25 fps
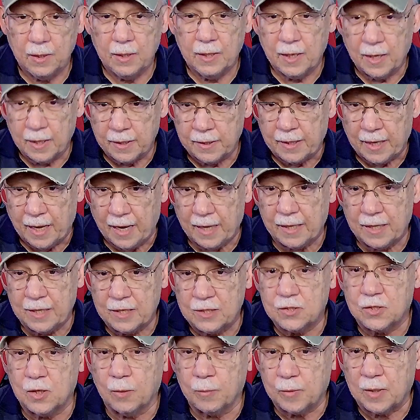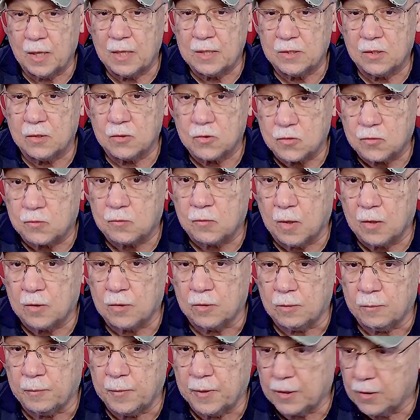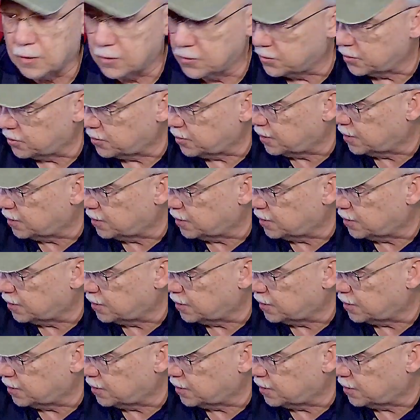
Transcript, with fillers: And that is sometimes a struggle because there